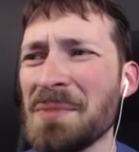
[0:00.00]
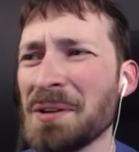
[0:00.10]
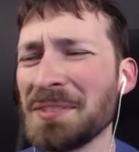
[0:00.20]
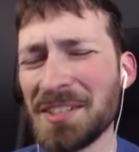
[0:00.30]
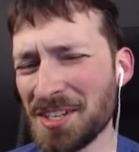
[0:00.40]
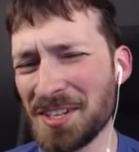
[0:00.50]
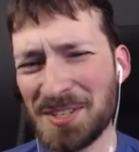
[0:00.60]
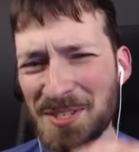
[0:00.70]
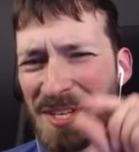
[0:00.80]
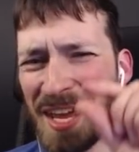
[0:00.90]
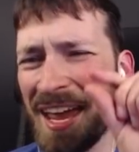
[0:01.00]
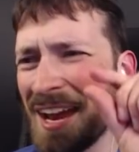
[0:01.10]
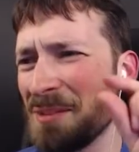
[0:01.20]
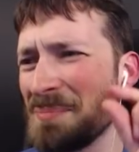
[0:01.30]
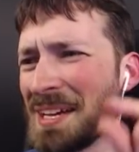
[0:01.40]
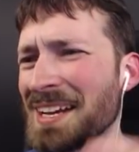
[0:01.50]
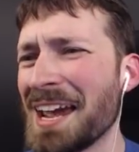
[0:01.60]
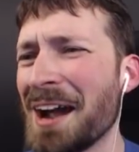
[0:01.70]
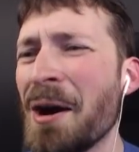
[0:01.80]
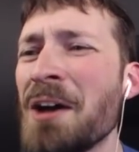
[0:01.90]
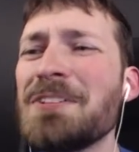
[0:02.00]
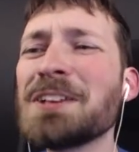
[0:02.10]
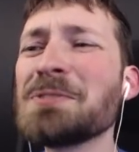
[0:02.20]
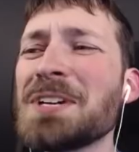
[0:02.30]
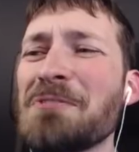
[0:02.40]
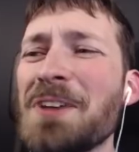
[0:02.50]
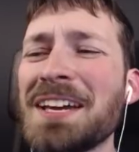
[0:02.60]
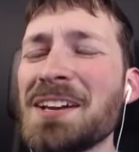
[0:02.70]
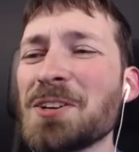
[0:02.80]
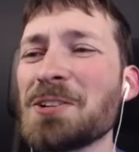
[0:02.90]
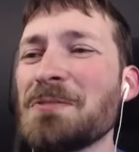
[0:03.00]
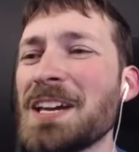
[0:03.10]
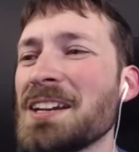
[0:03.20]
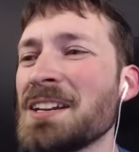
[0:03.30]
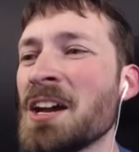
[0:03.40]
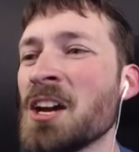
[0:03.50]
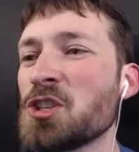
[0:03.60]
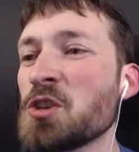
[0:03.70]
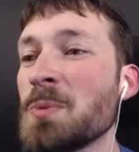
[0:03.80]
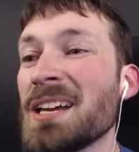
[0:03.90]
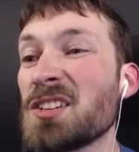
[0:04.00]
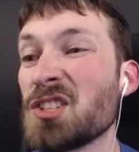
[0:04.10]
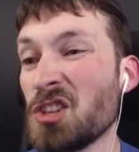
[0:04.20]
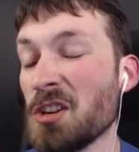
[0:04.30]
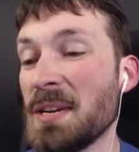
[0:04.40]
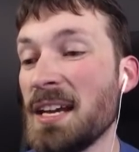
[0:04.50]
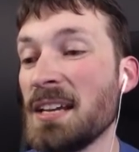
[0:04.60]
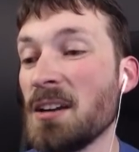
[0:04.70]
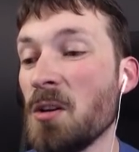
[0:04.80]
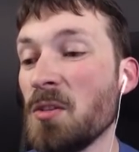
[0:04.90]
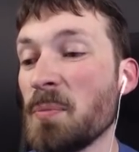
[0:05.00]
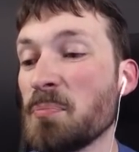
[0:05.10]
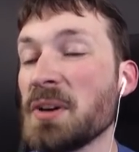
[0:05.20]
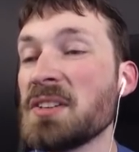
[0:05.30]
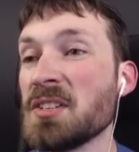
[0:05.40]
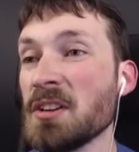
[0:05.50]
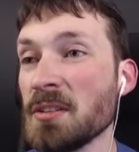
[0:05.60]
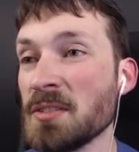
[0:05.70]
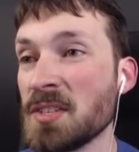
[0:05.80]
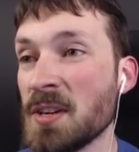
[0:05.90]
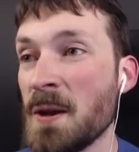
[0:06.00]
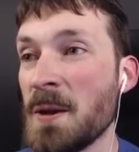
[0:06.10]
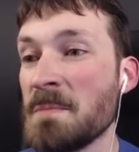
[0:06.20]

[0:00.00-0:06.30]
My religion is just a hair big now. Victory, the Vikings are defeated. Should we exterminate all the prisoners?